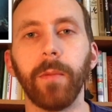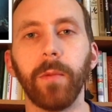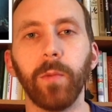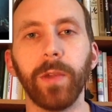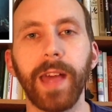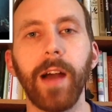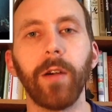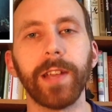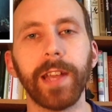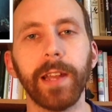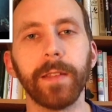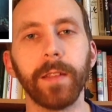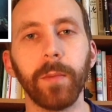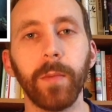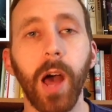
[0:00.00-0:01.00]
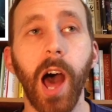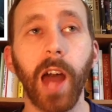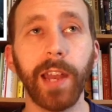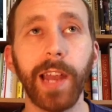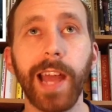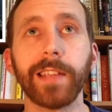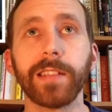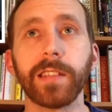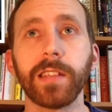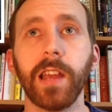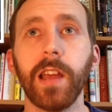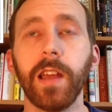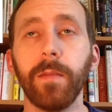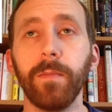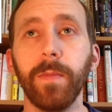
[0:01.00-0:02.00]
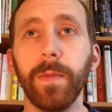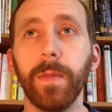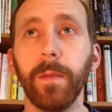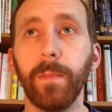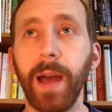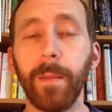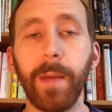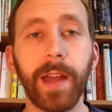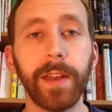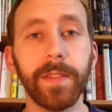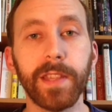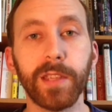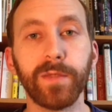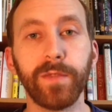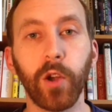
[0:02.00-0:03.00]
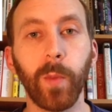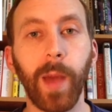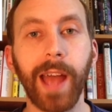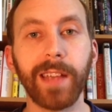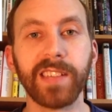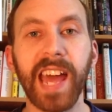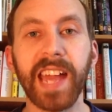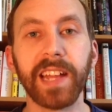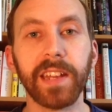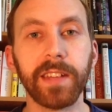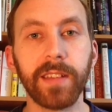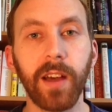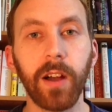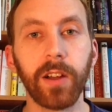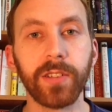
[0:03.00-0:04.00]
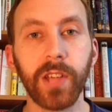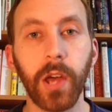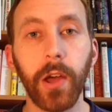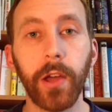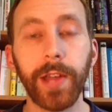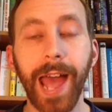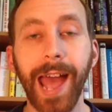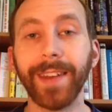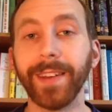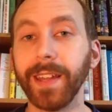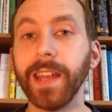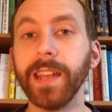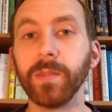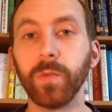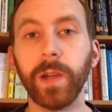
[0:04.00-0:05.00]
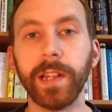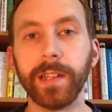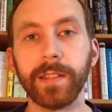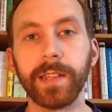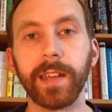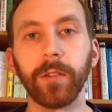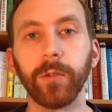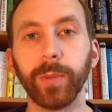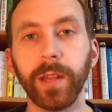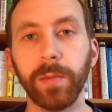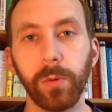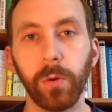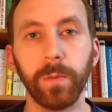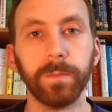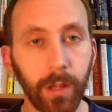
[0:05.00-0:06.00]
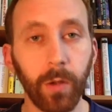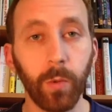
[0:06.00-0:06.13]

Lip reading: without killing them, unless the Batman in this film has taken a darker turn and is willing to kill people.